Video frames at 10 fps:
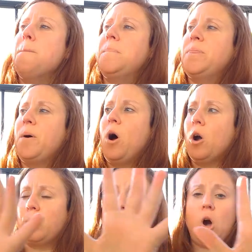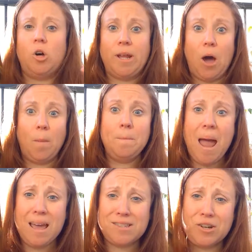But the harp called out,
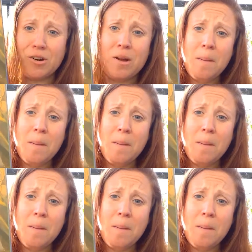"Master,